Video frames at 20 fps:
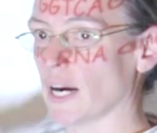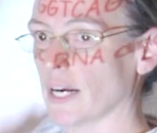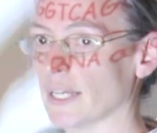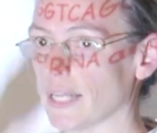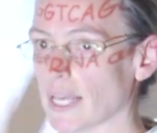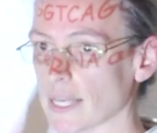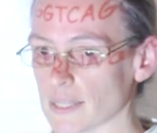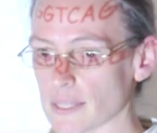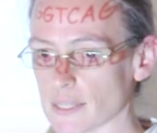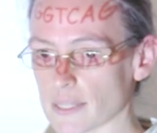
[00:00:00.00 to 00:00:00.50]
are
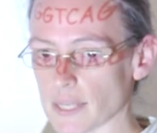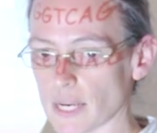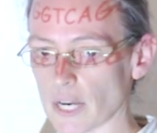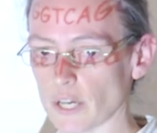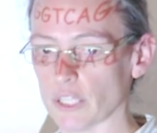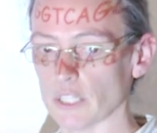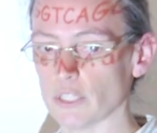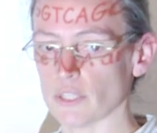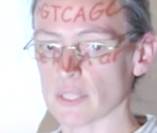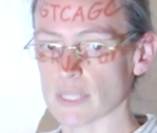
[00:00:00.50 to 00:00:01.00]

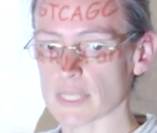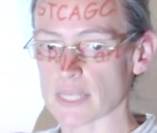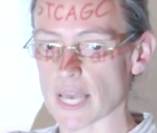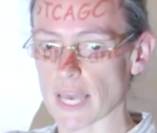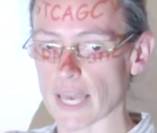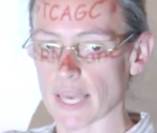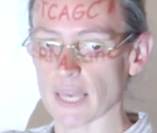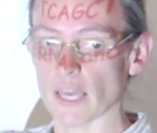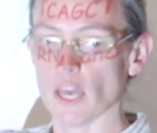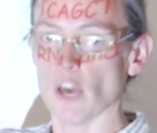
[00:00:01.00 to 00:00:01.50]
necessary to
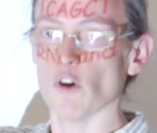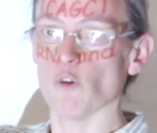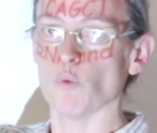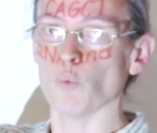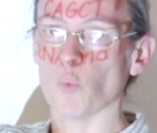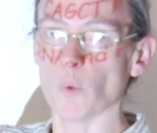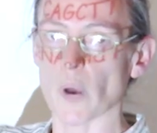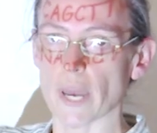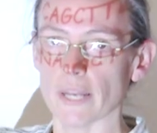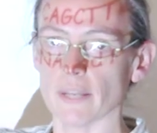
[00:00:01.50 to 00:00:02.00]
say
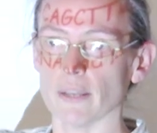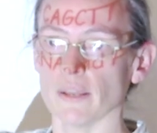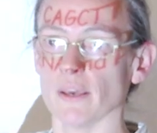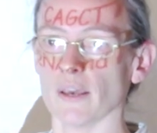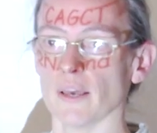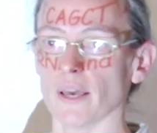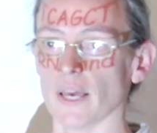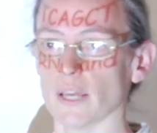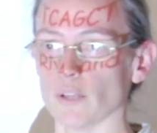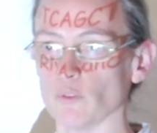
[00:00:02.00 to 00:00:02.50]

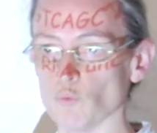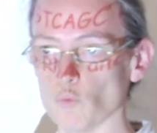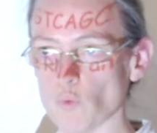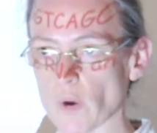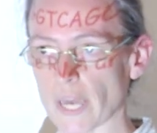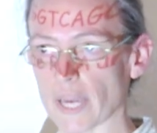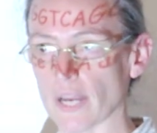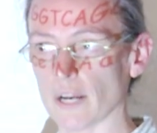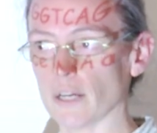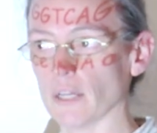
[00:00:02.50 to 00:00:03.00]
when and
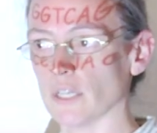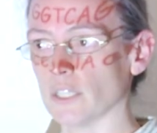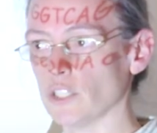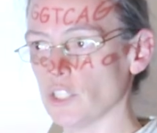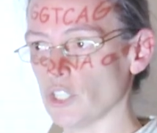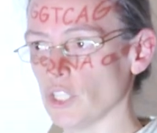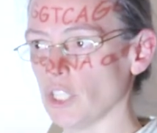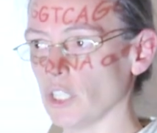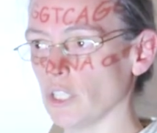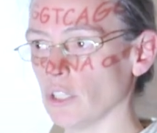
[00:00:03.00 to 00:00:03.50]
where a
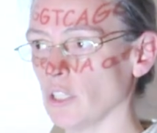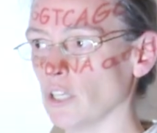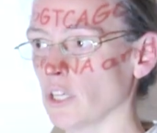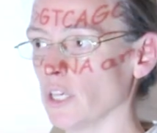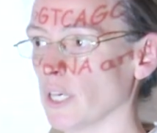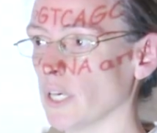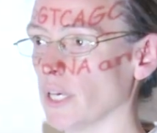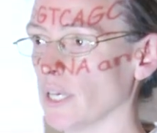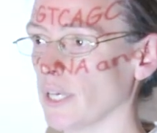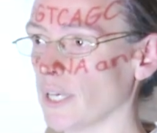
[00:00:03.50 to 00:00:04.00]
gene
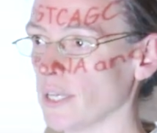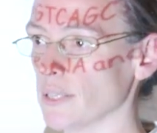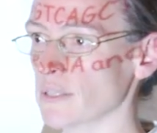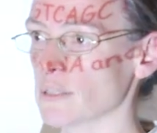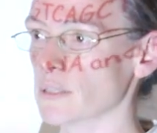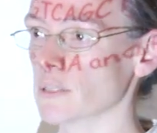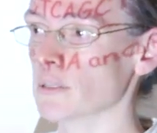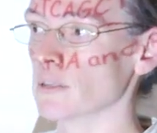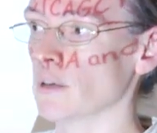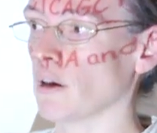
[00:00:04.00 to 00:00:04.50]

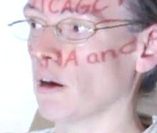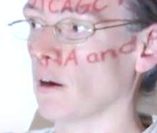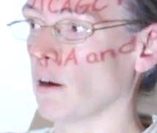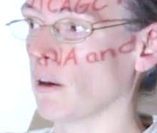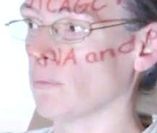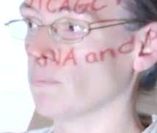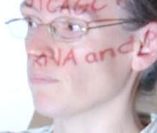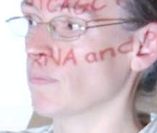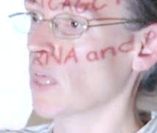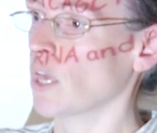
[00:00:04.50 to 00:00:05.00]
is
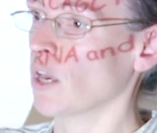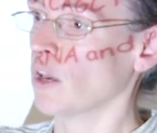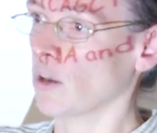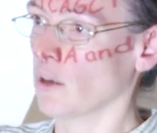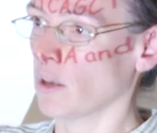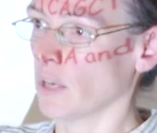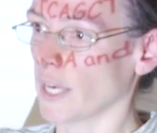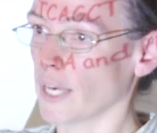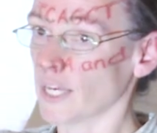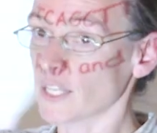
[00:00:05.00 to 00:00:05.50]

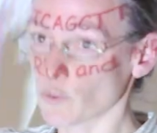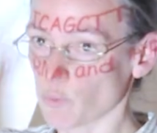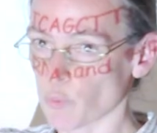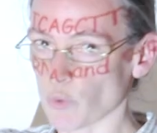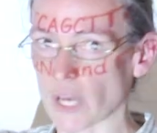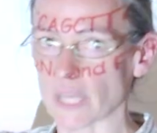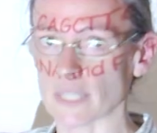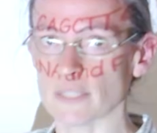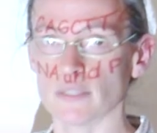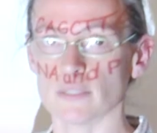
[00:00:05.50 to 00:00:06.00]

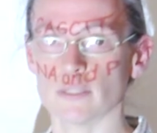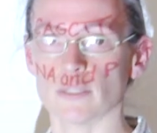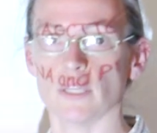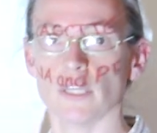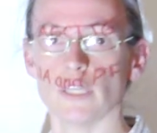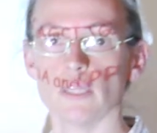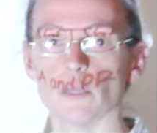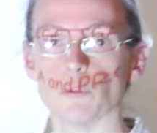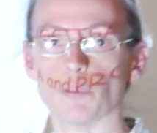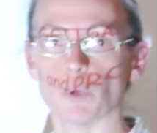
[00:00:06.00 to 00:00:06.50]
expressed
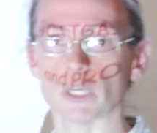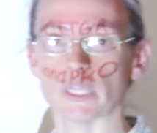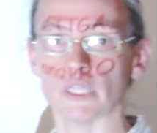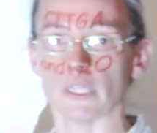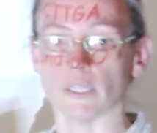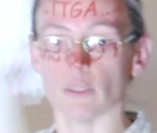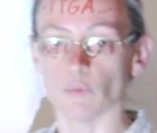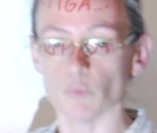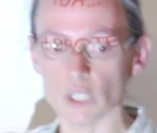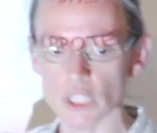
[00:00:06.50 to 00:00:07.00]
in the
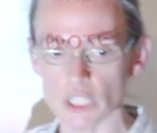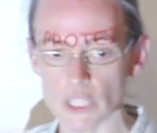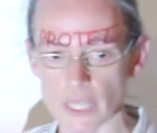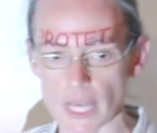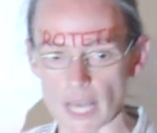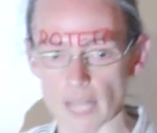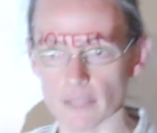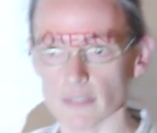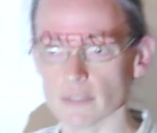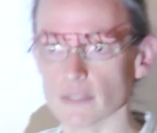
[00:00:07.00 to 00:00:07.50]
body, in which
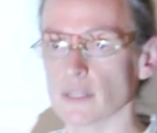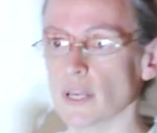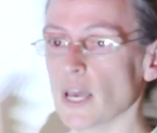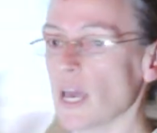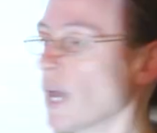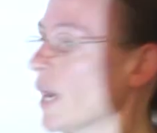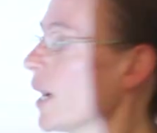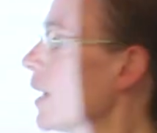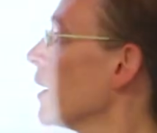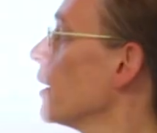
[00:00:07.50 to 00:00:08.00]
cells
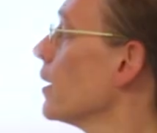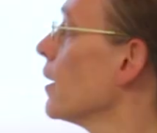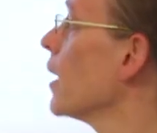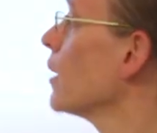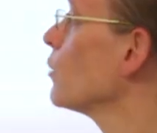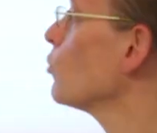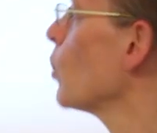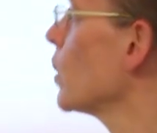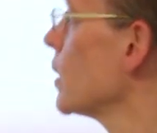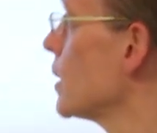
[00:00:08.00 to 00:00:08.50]
and
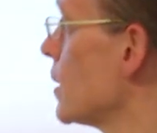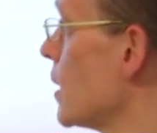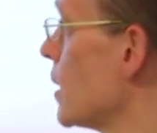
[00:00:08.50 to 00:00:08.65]
at what